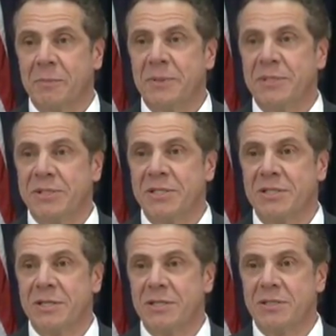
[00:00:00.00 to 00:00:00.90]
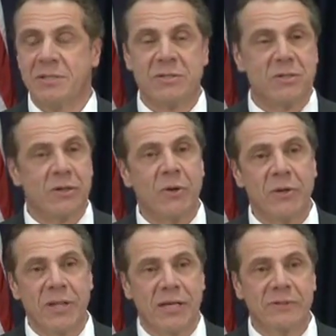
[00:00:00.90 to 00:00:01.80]
businesses to
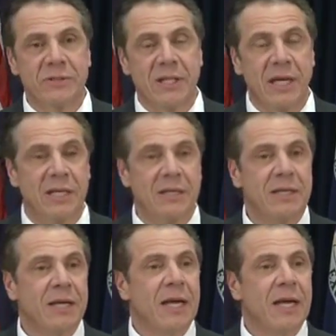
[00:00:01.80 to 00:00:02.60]
go to their state.